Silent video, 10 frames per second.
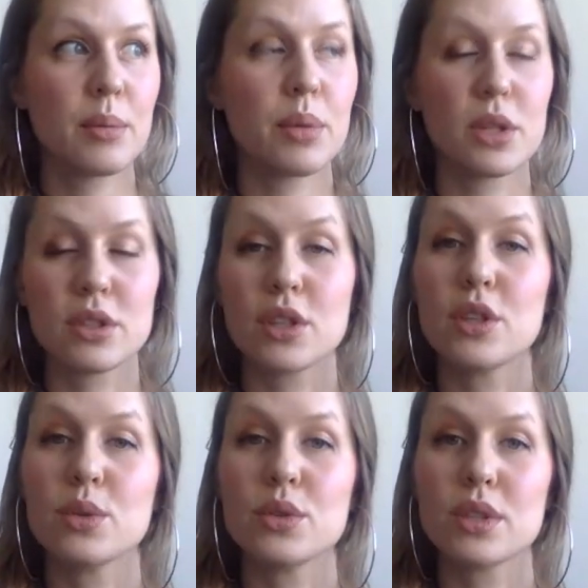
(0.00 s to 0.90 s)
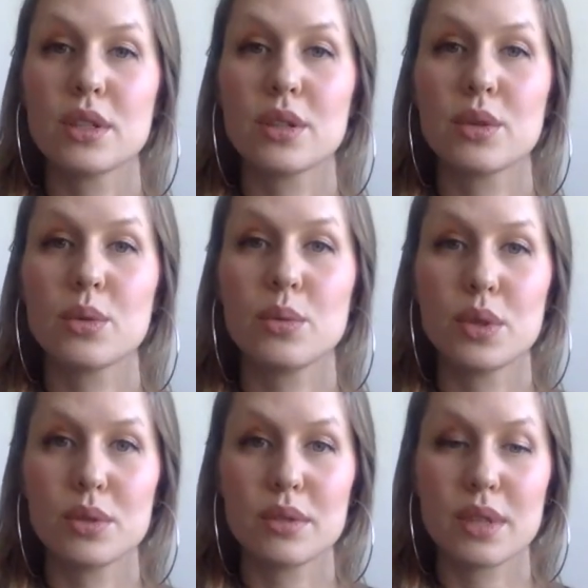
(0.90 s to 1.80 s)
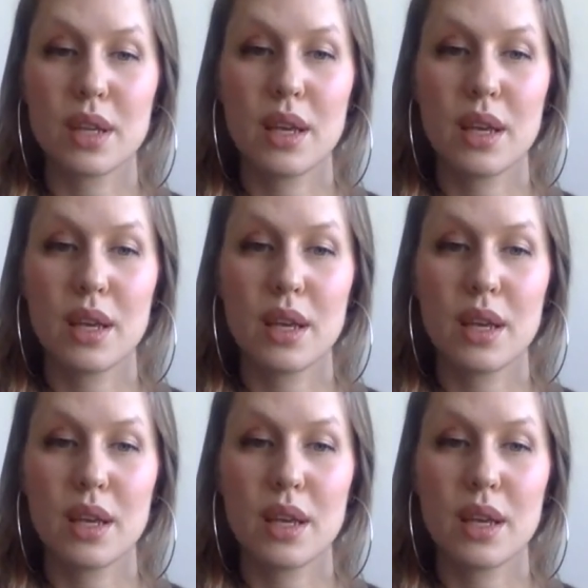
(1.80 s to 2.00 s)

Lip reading: persecution wound.